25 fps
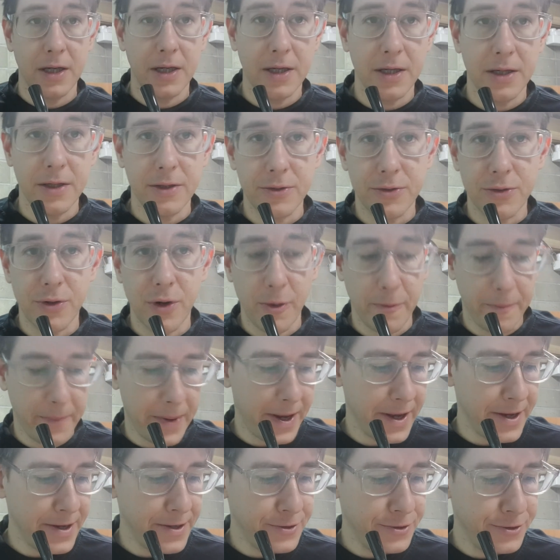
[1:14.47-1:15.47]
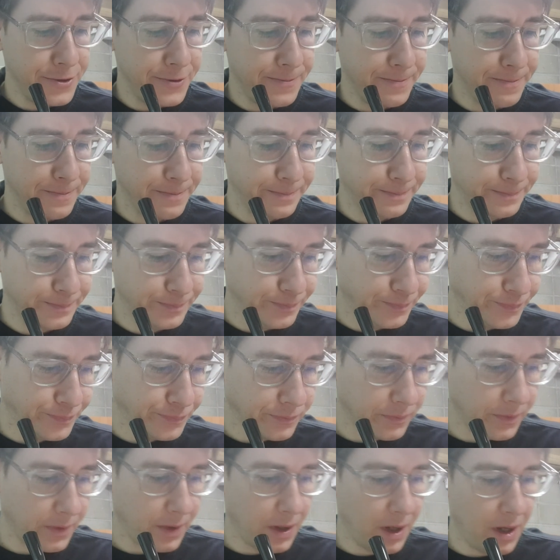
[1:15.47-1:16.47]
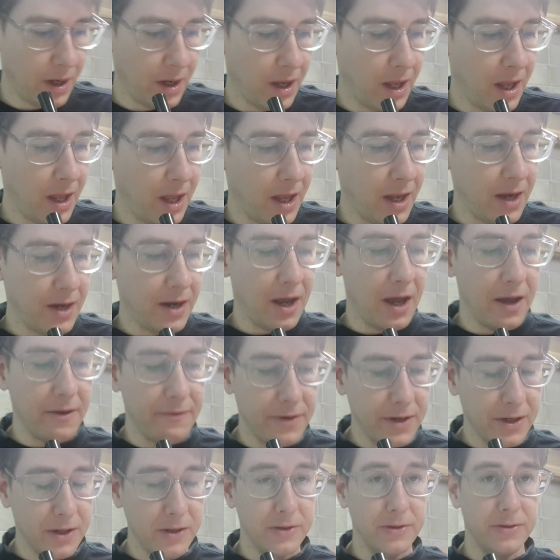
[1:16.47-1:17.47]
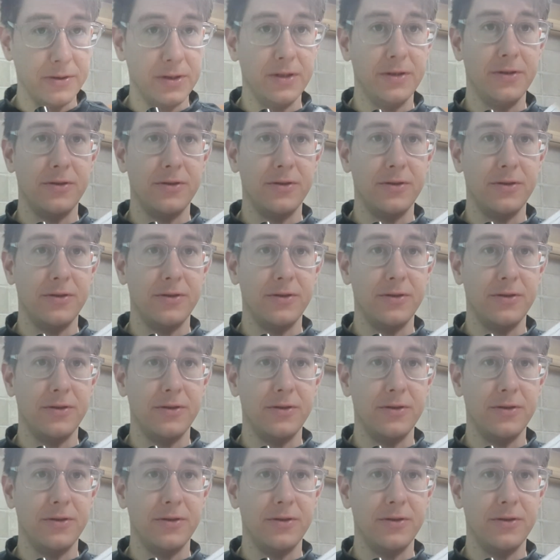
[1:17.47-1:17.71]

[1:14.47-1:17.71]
intro page, and I've included